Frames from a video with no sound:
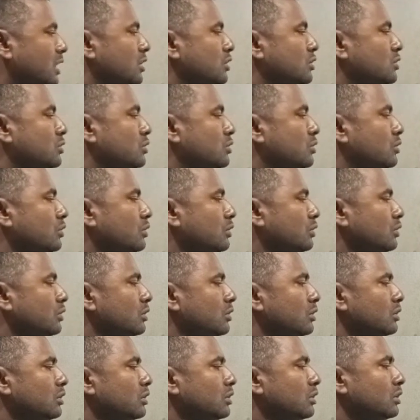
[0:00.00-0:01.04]
that is
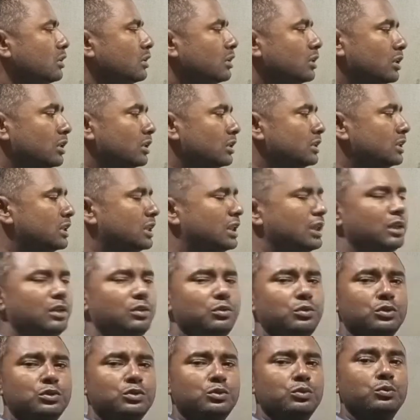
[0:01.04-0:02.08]
to
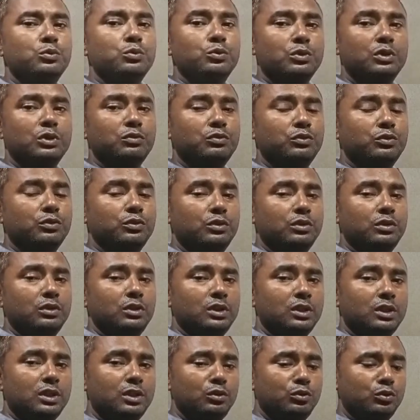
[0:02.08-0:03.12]
generally used to cook the
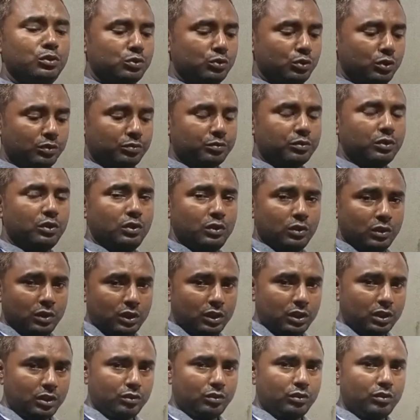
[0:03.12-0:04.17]
food, in which you have
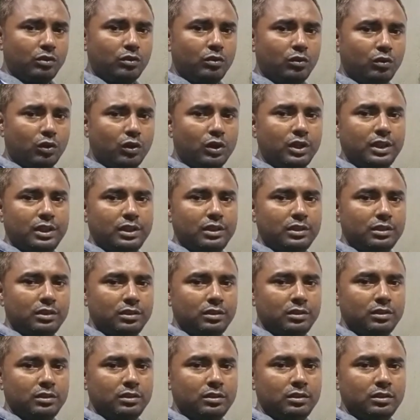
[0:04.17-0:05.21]
to hold
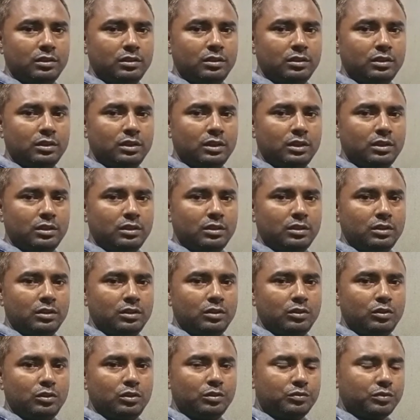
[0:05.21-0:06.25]
it.
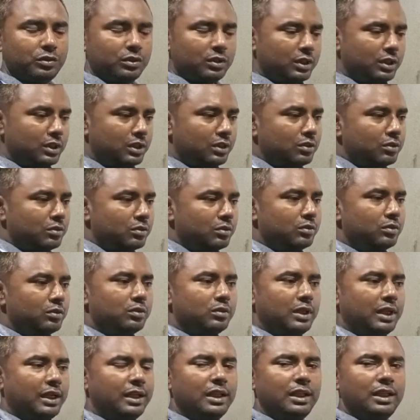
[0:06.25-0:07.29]
You have to
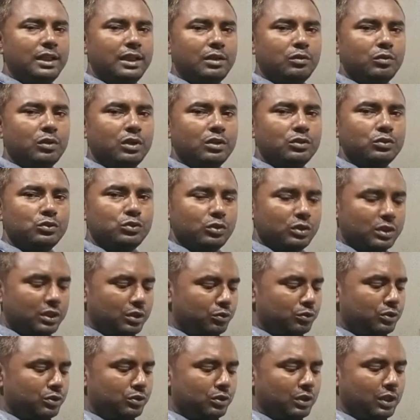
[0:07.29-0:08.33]
handle that one
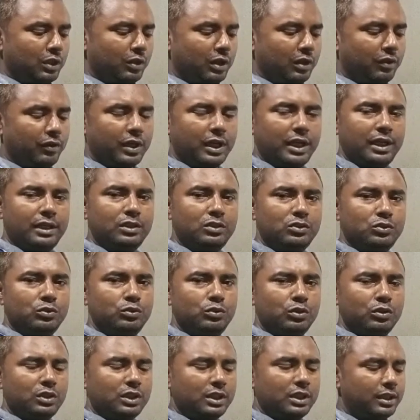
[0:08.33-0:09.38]
so that our
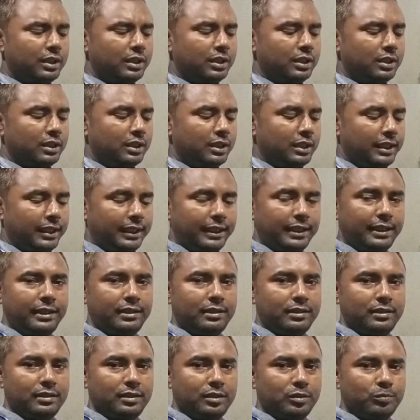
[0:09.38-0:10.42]
hand should not get
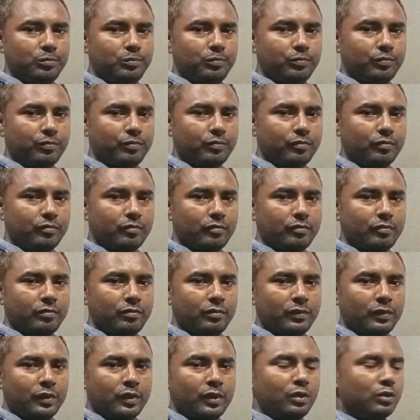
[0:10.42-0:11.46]
heat.
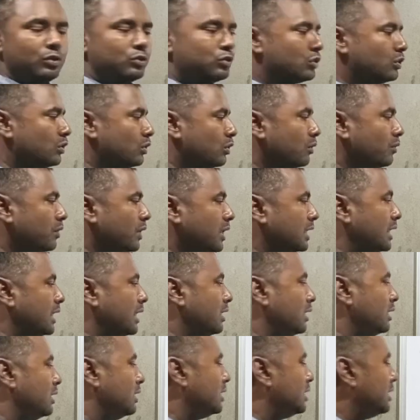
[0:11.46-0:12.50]
So
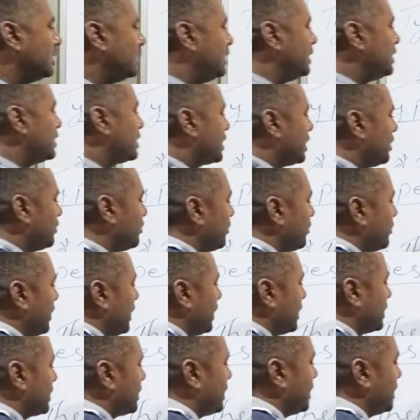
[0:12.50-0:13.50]
over there, this type of